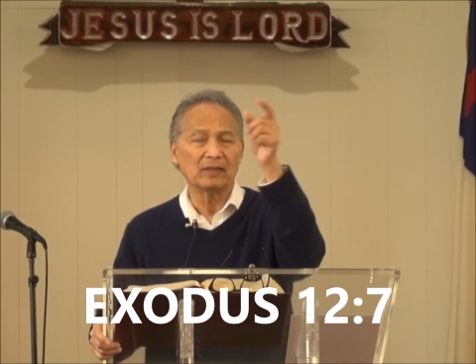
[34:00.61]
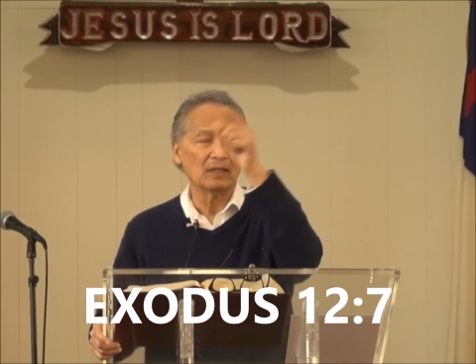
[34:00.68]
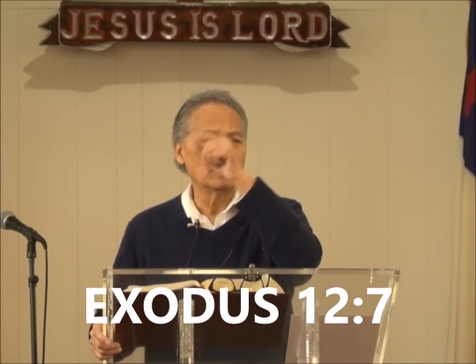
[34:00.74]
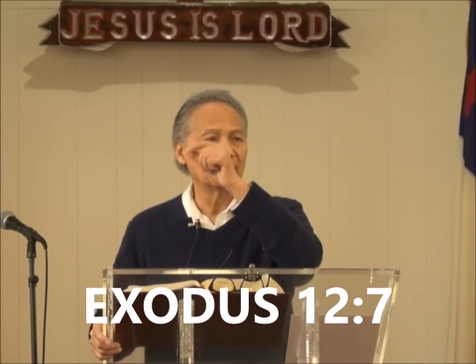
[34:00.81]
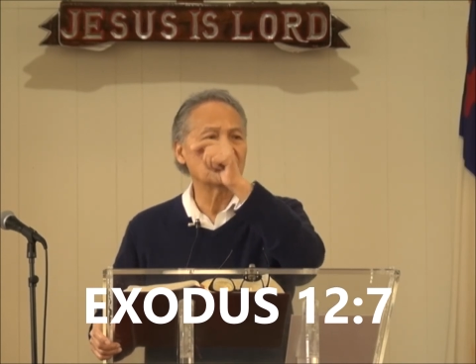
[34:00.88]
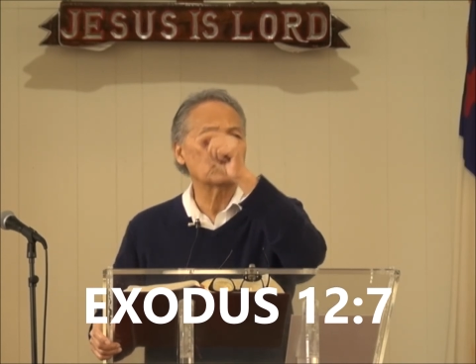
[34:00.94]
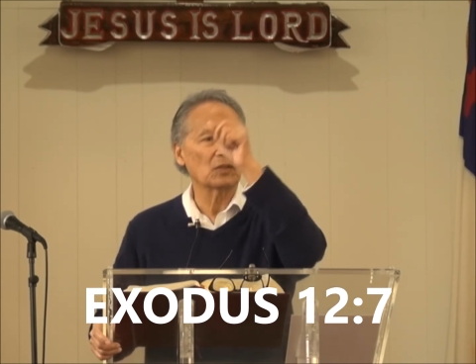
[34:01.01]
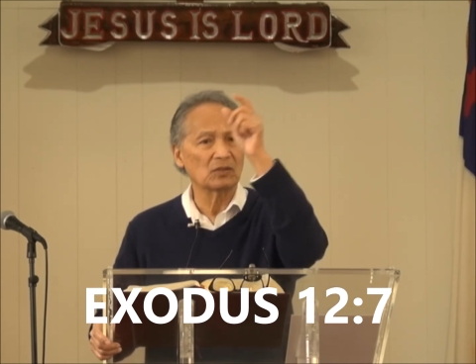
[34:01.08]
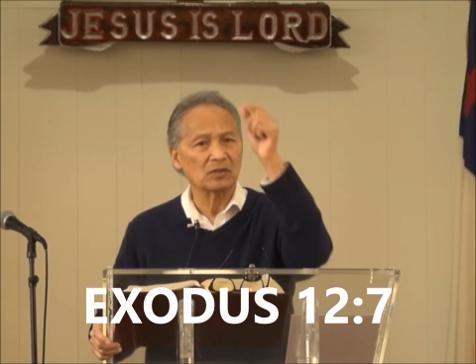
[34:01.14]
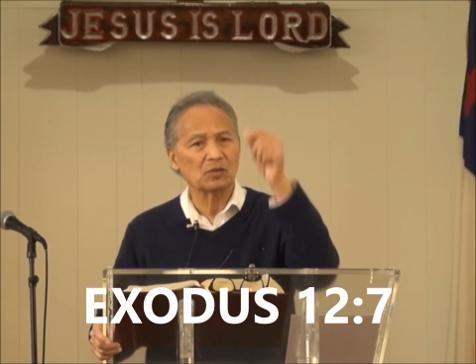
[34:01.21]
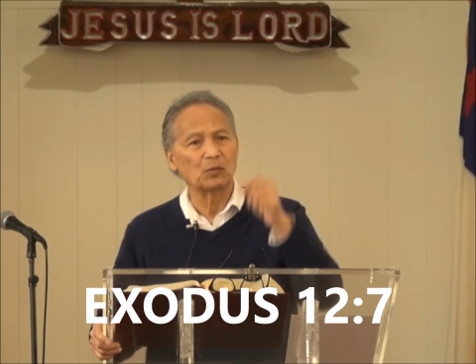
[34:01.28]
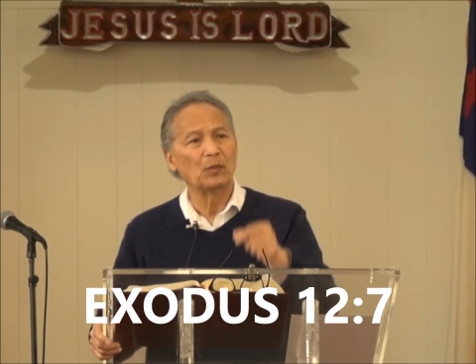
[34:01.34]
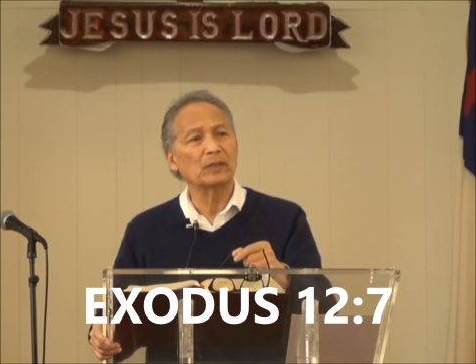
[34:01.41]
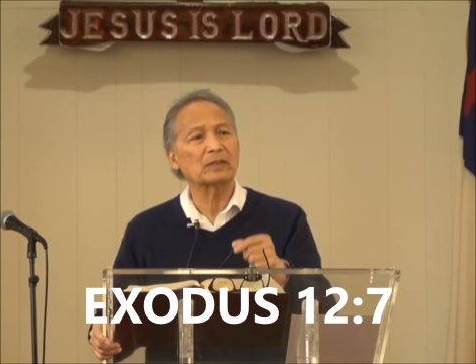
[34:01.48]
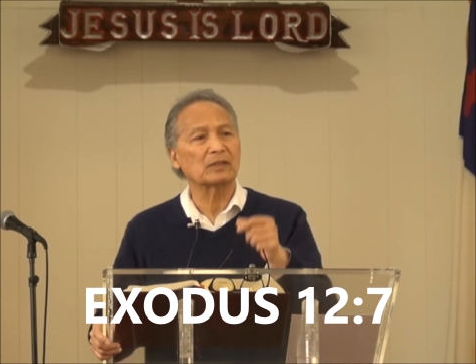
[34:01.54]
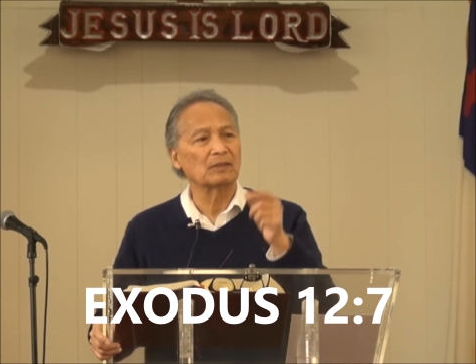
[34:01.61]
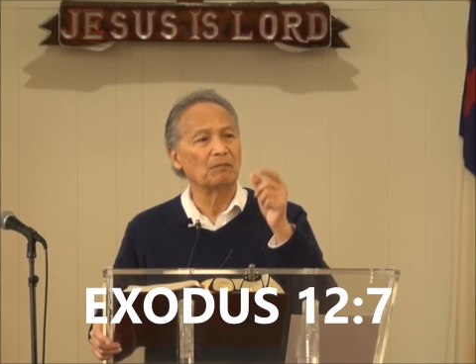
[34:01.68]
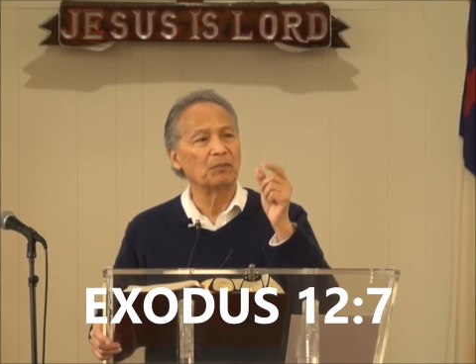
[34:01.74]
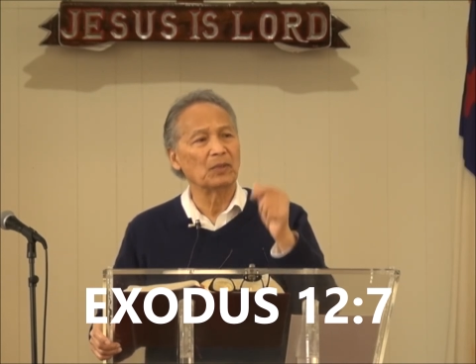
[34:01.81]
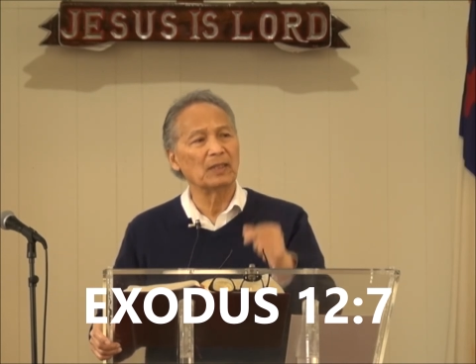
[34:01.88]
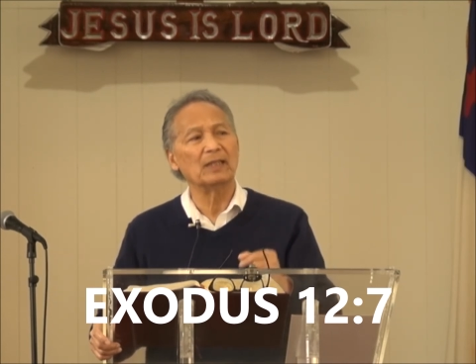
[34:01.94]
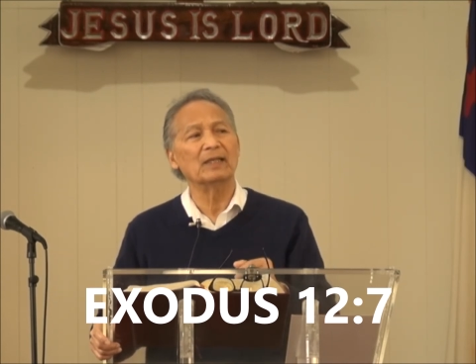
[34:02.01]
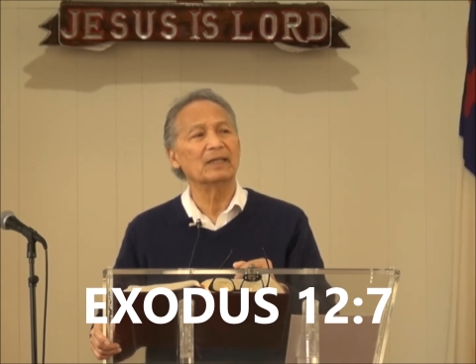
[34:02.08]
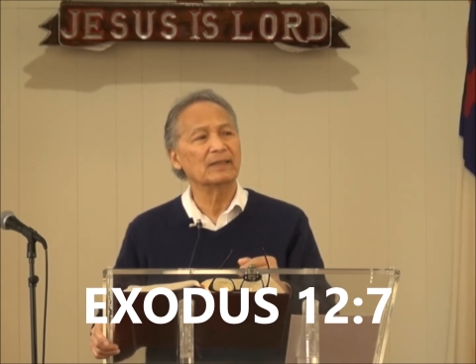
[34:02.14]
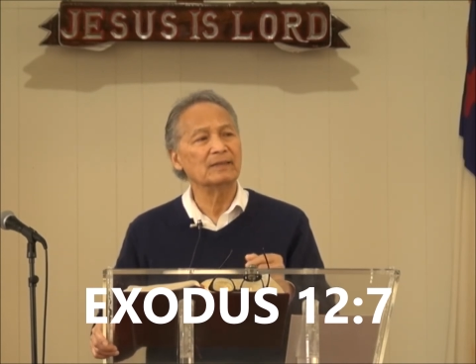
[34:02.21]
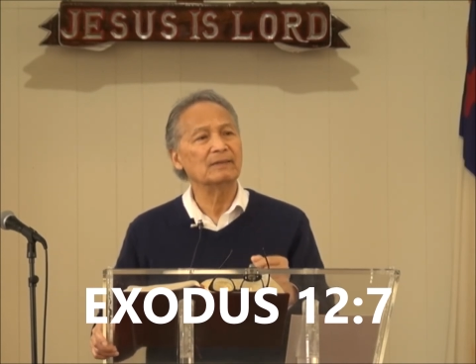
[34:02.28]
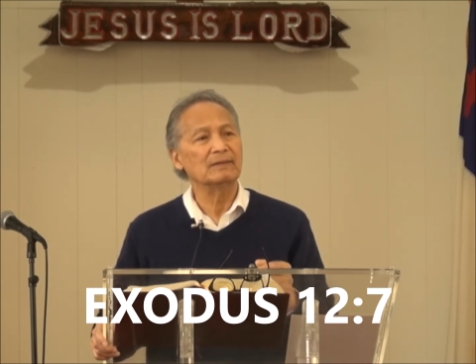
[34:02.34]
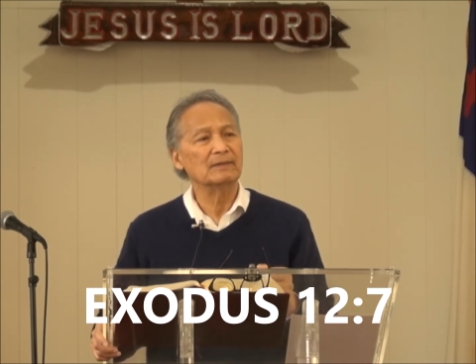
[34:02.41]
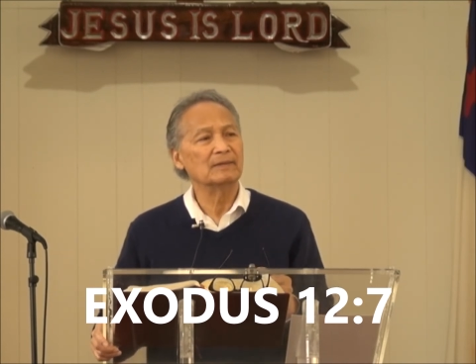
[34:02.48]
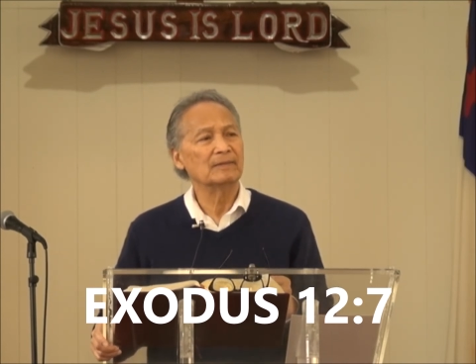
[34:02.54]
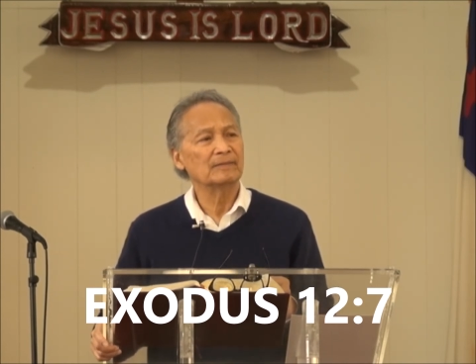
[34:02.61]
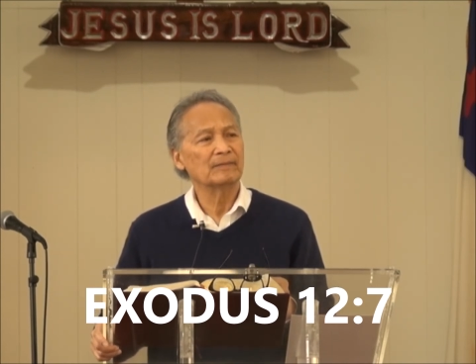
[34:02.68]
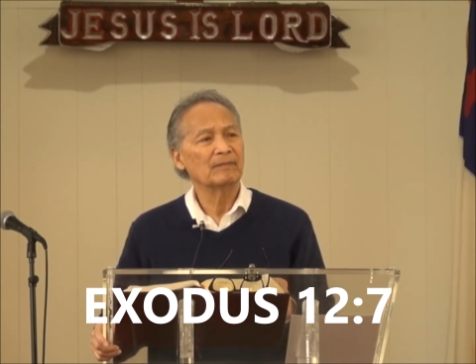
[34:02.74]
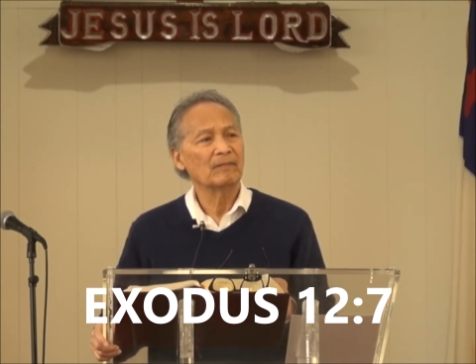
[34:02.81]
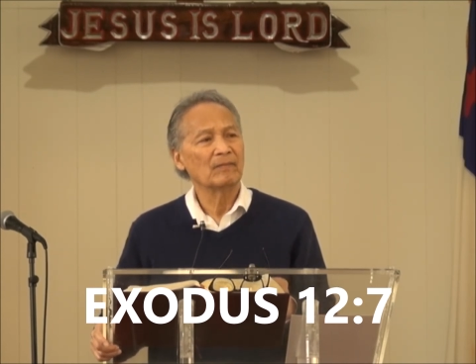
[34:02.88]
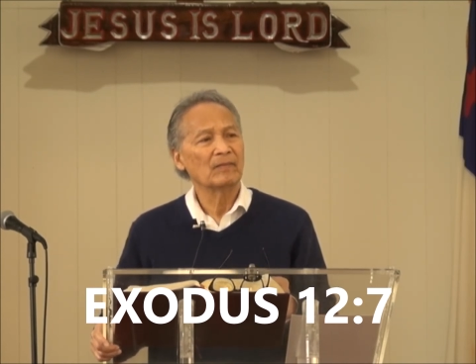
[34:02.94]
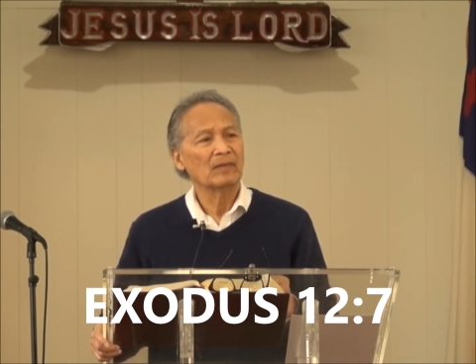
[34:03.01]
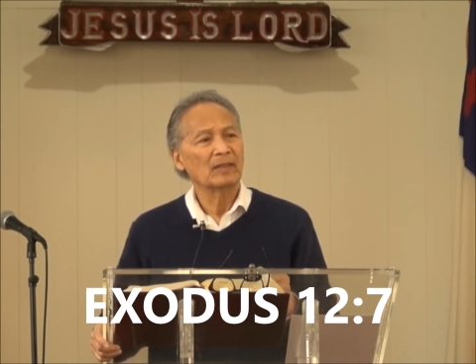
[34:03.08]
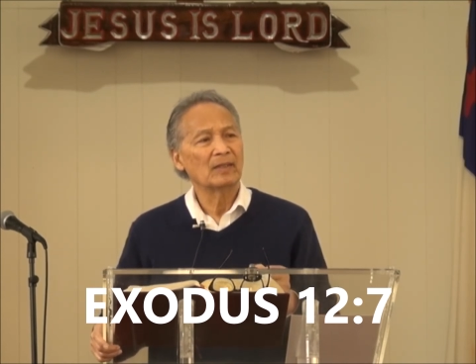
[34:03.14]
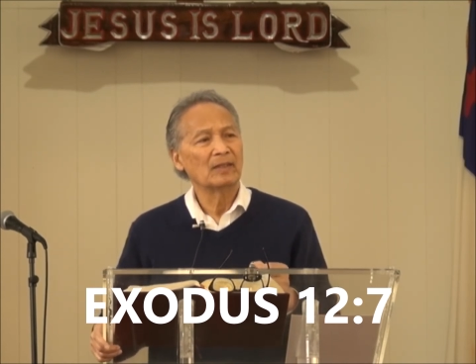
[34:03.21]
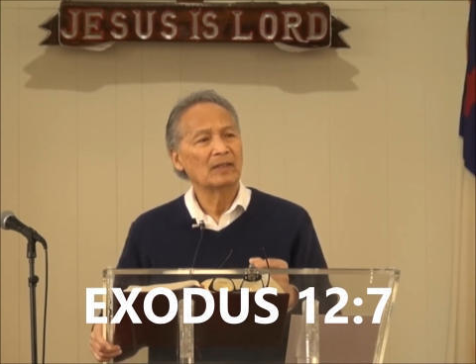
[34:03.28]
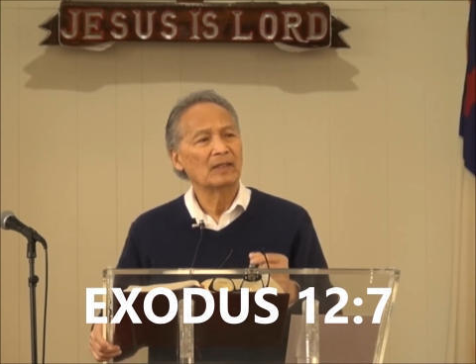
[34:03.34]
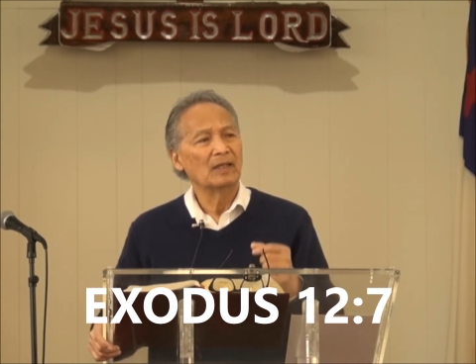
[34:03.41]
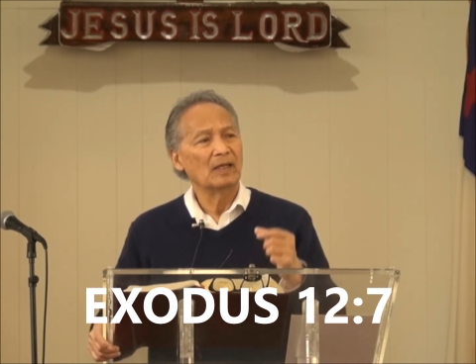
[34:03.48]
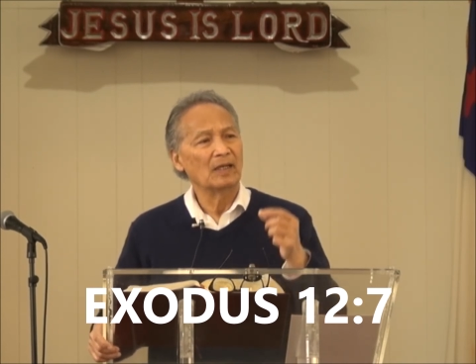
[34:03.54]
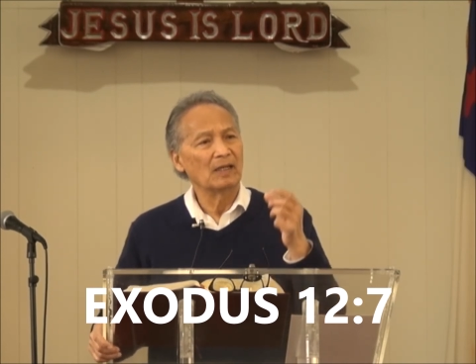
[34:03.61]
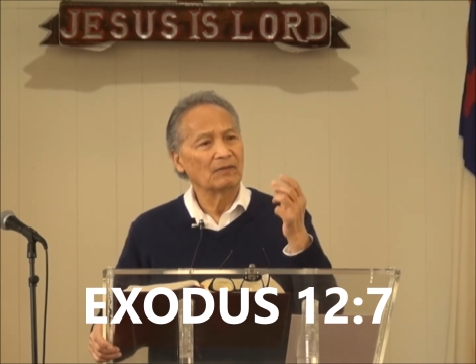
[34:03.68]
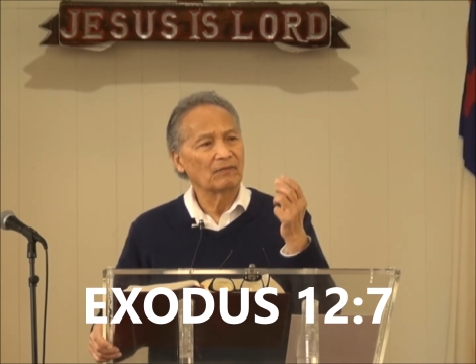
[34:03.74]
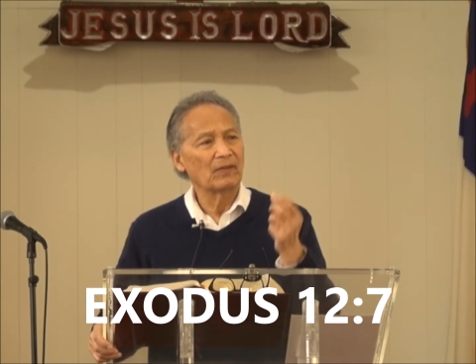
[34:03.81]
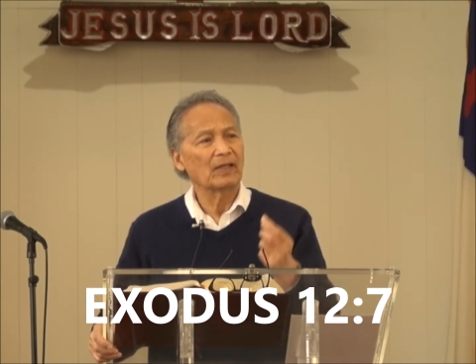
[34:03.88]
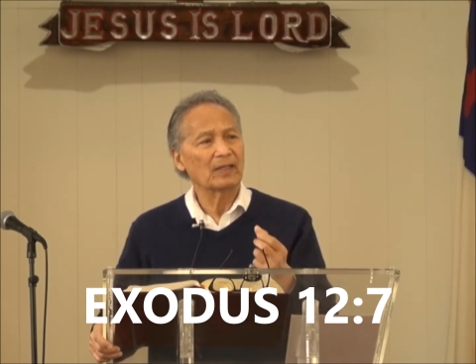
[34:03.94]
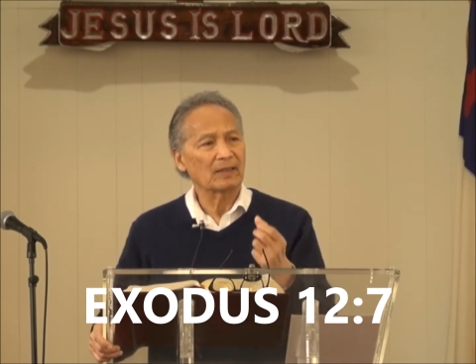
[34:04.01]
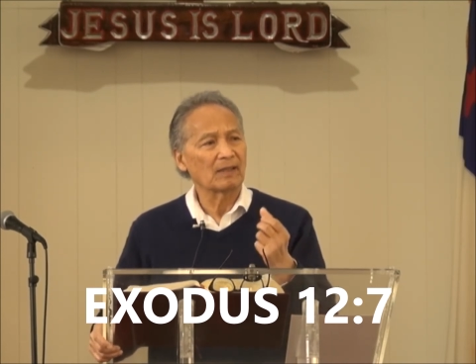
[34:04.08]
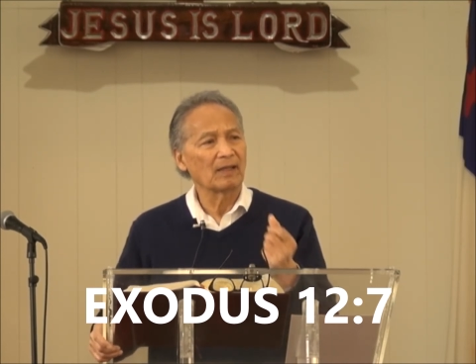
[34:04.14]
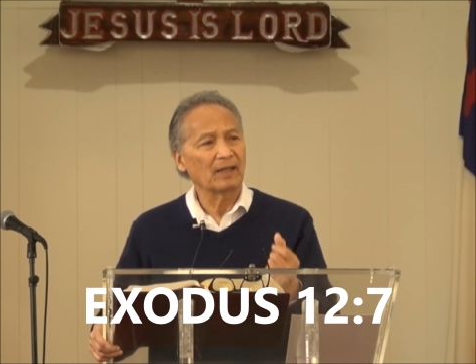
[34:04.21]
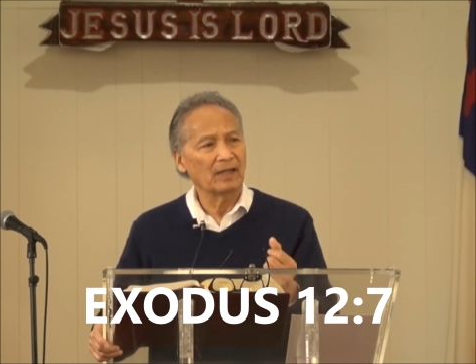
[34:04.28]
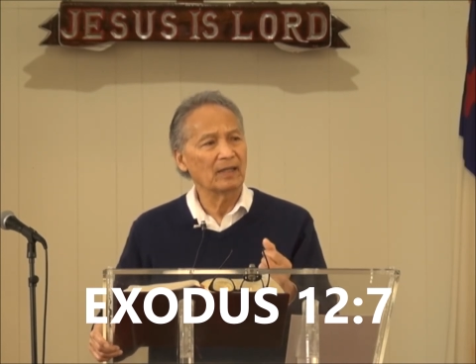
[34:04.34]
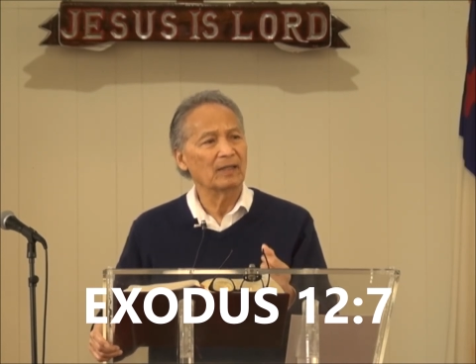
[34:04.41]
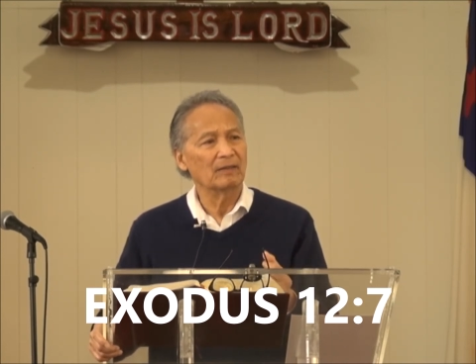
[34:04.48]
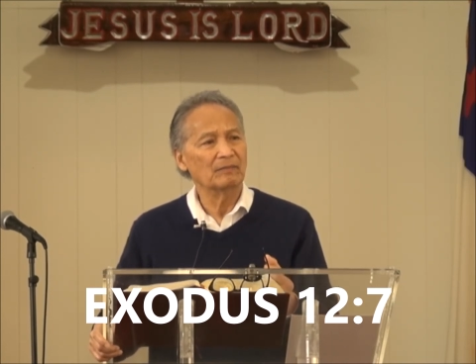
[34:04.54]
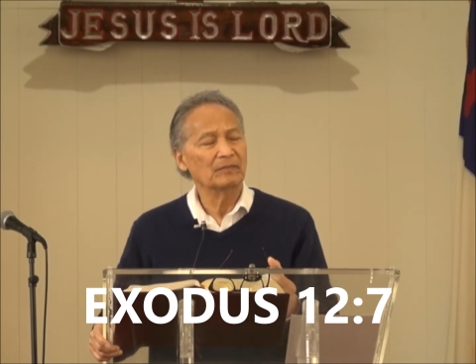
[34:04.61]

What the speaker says: the lintels with the blood of that lamb,